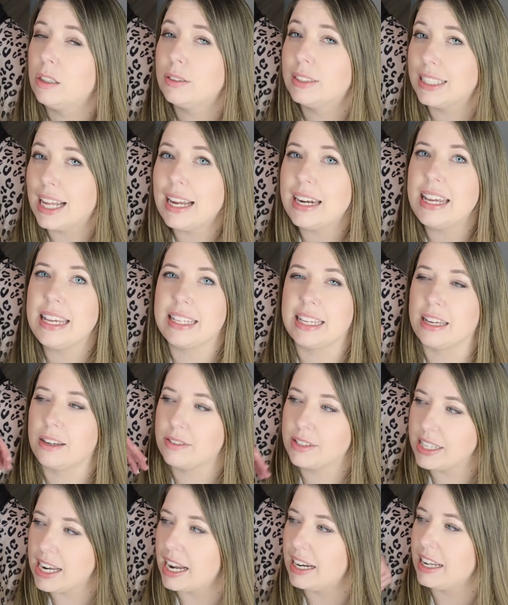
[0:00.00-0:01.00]
It's not easy.
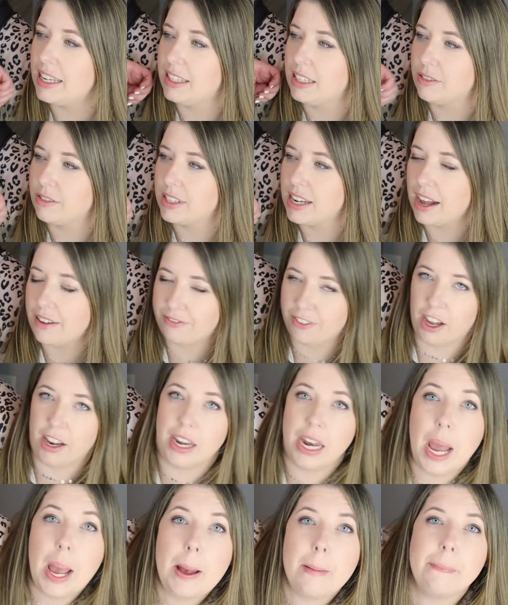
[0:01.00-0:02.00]
It's not easy. It's not fun.
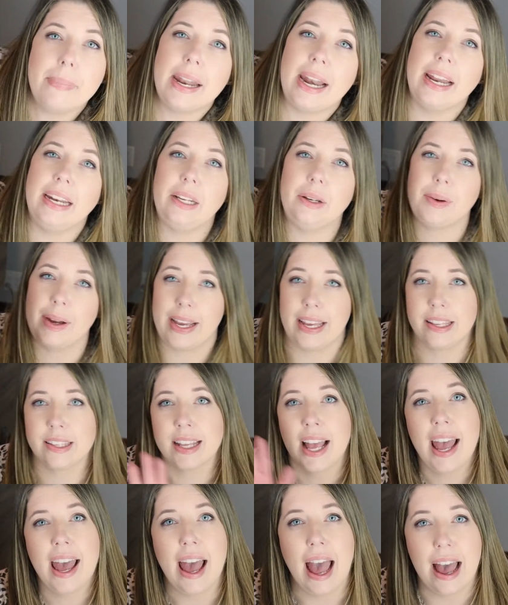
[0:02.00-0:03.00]
But
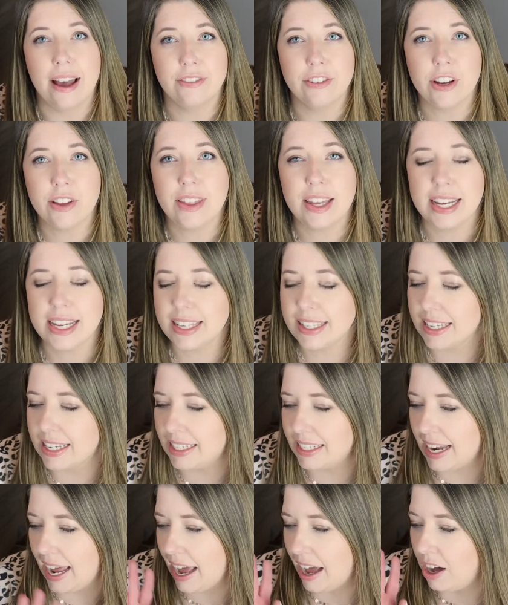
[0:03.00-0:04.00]
anyways, everything is
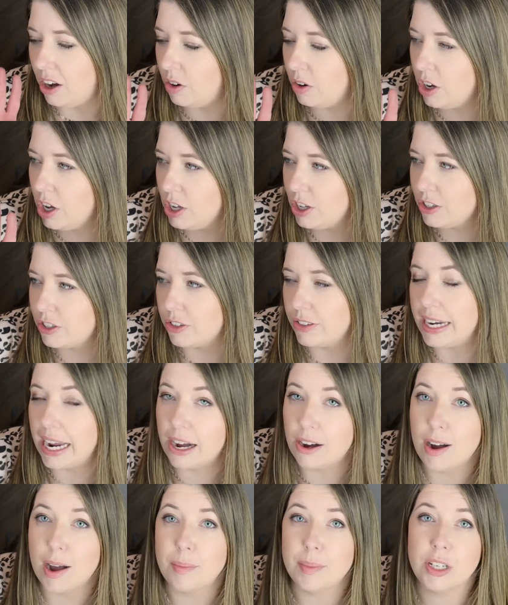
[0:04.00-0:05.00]
in now. So
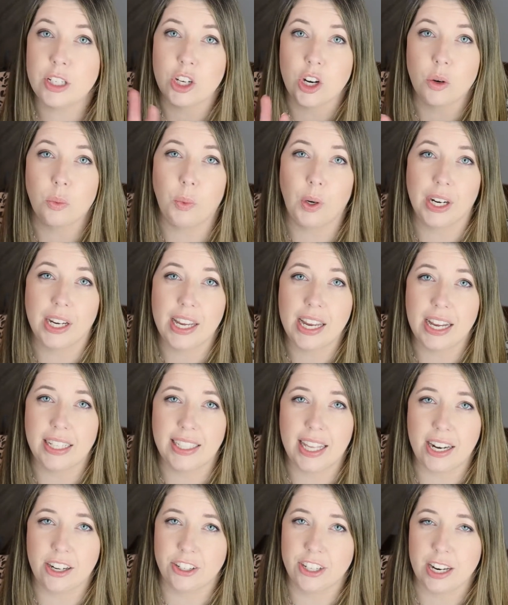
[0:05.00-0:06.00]
now I'm gonna start working
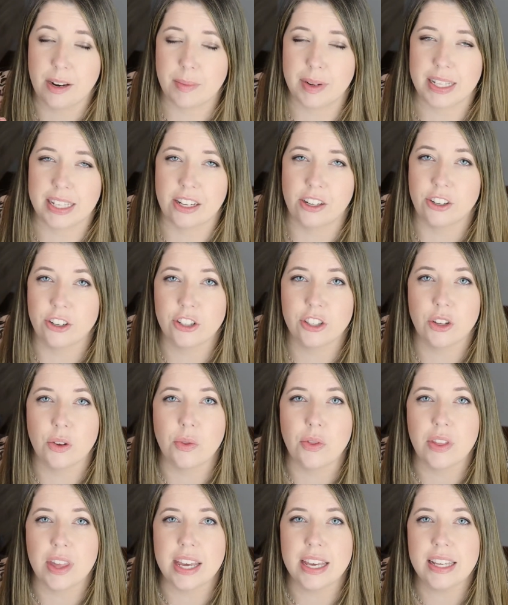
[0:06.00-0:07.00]
on the entertainment center. So
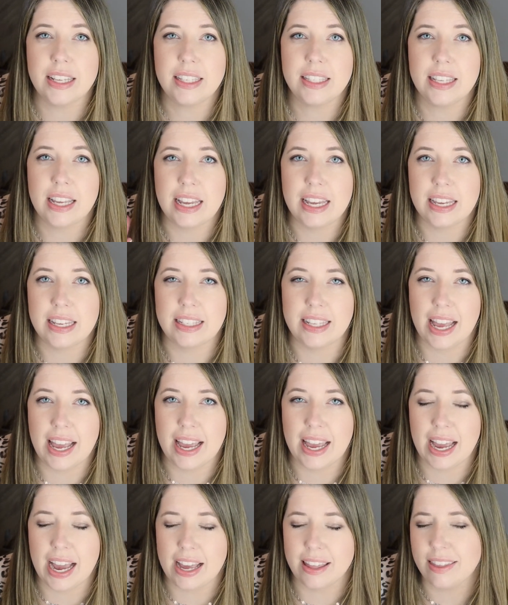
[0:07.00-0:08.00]
this is
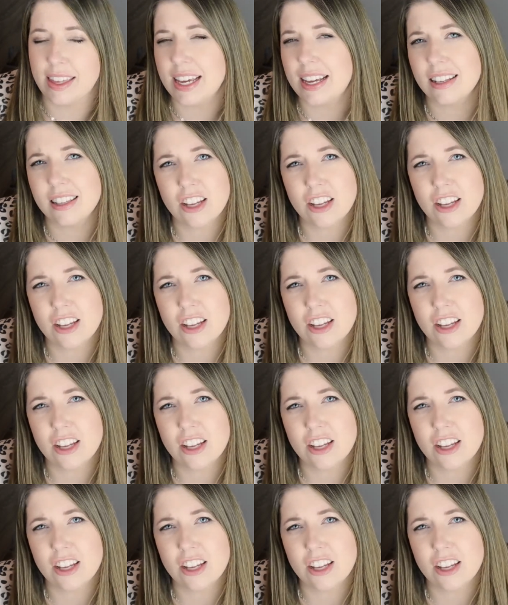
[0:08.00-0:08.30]
a, I think